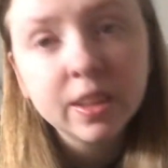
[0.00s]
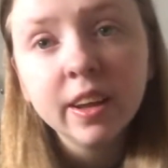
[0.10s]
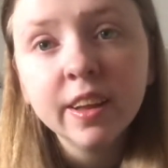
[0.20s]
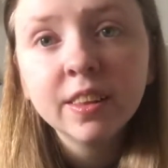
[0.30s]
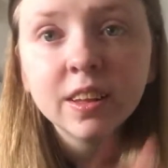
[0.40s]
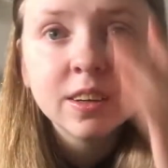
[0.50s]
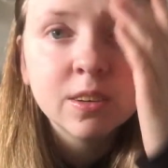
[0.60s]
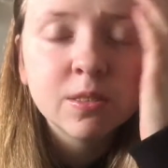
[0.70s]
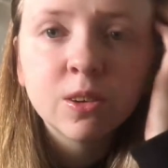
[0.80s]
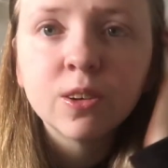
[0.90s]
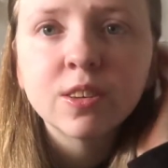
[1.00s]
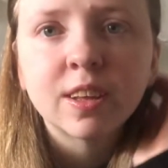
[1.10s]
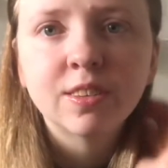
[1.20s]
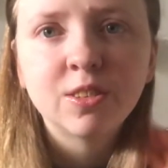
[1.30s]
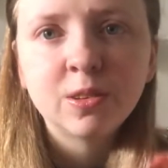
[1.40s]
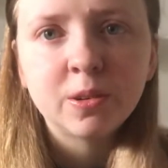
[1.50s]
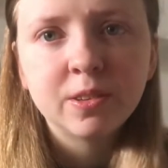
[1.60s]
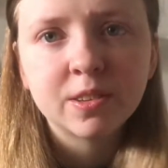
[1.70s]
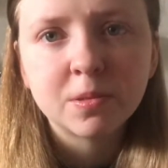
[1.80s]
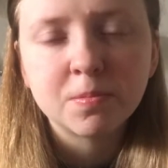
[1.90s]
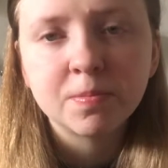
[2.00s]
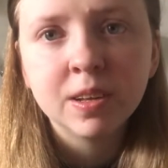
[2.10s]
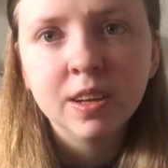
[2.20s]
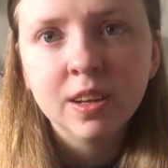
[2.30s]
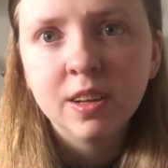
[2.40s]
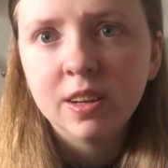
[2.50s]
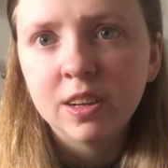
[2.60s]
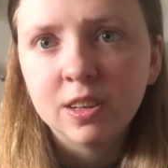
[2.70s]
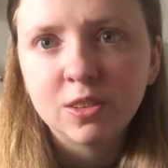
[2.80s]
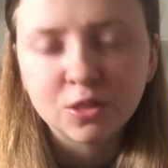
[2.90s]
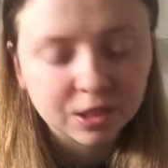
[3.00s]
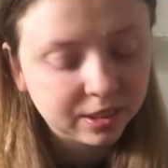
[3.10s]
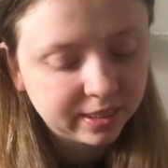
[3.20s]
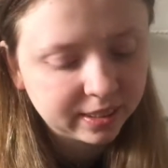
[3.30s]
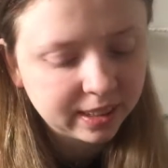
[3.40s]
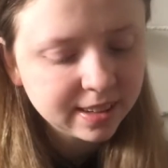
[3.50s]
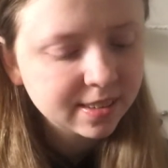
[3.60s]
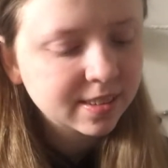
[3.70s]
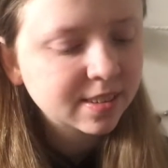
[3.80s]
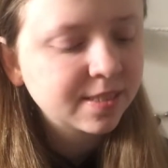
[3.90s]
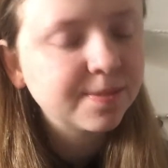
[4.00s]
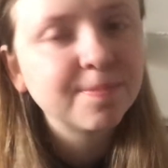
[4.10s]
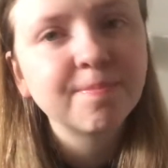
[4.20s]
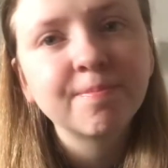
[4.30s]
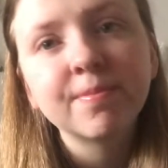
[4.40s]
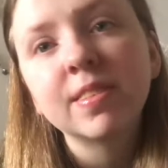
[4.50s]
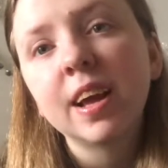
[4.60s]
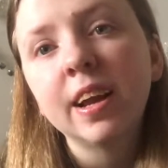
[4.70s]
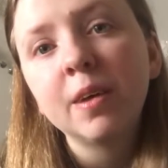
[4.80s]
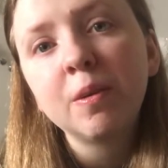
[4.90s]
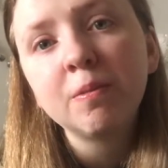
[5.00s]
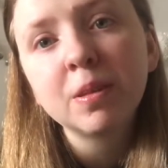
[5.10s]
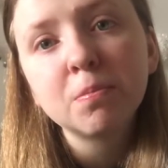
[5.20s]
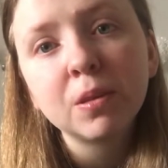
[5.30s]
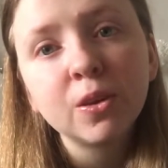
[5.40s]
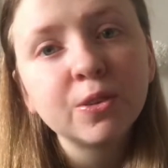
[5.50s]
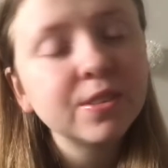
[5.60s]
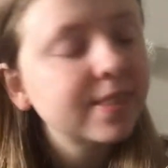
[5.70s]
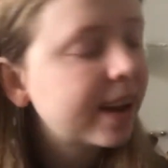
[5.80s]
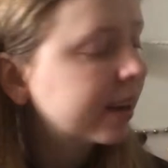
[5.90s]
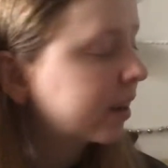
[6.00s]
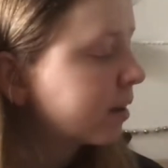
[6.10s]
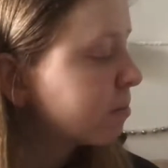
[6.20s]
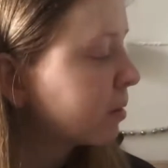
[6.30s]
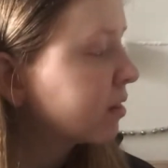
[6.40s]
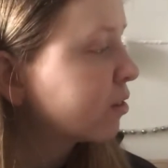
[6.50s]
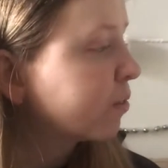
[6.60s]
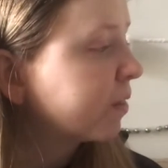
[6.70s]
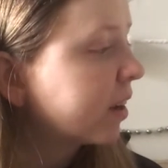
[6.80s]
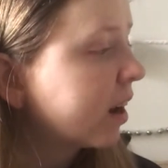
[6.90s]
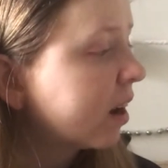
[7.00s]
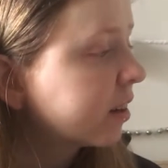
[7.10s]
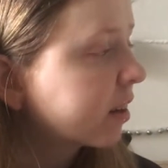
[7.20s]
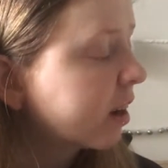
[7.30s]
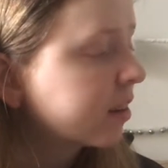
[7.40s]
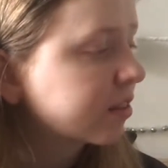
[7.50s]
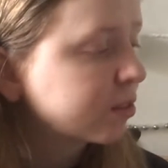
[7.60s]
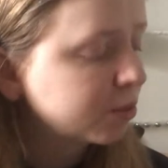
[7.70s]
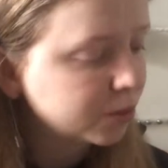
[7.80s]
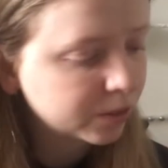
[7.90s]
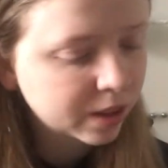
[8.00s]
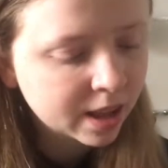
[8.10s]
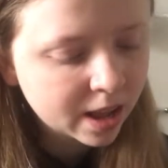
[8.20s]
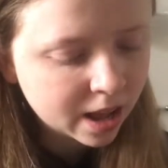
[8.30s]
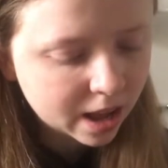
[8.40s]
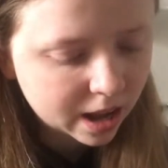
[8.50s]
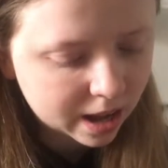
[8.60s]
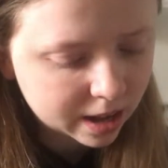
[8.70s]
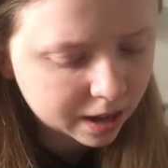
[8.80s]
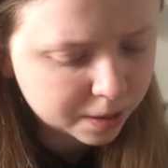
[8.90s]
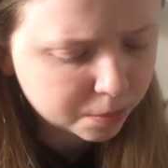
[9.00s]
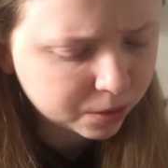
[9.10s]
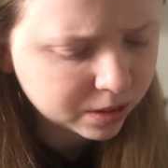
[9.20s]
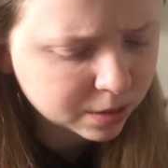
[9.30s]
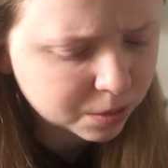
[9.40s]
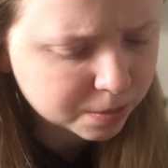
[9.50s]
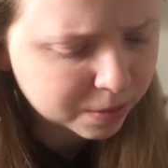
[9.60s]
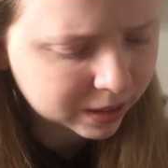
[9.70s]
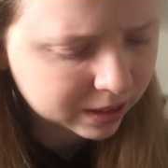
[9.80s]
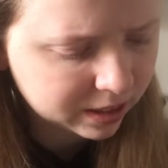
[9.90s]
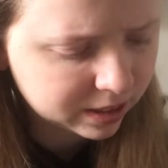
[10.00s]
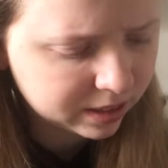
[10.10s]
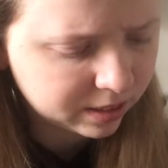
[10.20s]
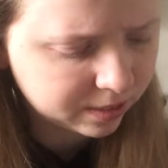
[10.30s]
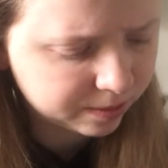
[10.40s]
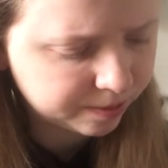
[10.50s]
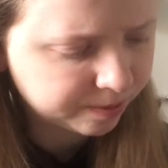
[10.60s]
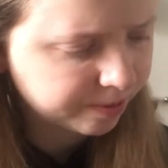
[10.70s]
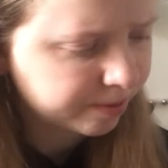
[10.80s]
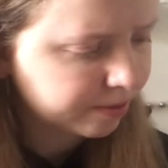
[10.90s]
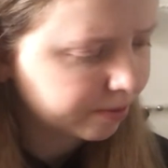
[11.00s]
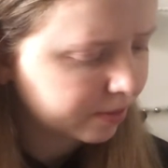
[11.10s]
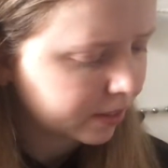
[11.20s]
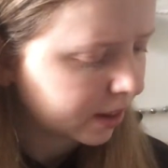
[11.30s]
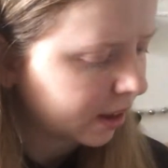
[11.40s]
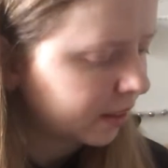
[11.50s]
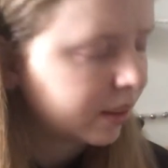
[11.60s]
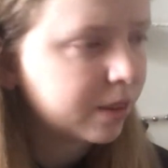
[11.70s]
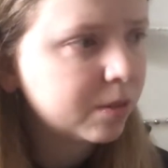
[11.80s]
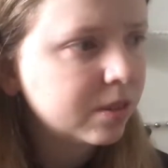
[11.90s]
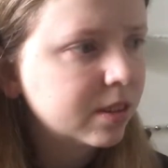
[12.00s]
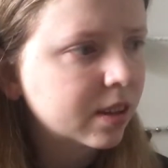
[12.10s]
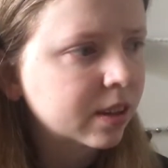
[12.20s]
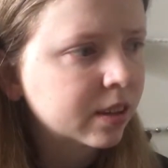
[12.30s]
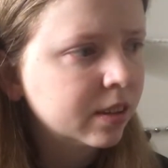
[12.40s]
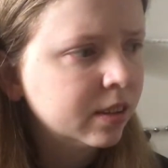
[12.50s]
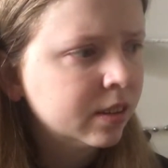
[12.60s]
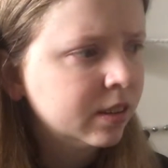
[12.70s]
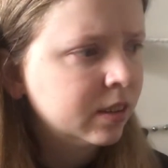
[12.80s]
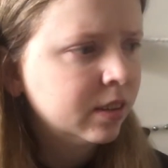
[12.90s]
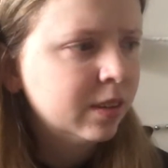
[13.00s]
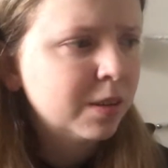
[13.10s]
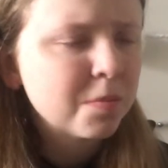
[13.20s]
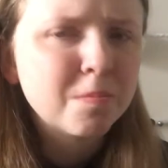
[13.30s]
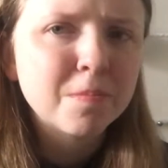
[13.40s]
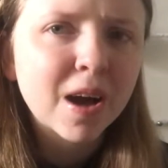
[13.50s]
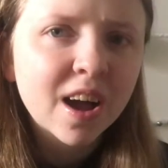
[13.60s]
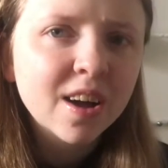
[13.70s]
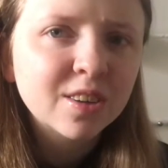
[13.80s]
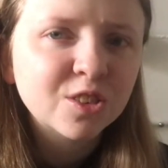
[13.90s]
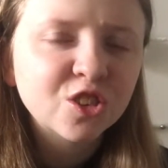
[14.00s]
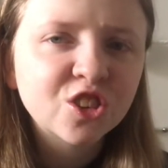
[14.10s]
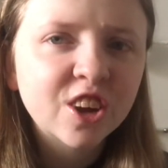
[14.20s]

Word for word: And then, of course, had to throw in some Australian Lance. And I went with Below Deck by Sophie Hardcastle. I bought this one back in, I think it was like March.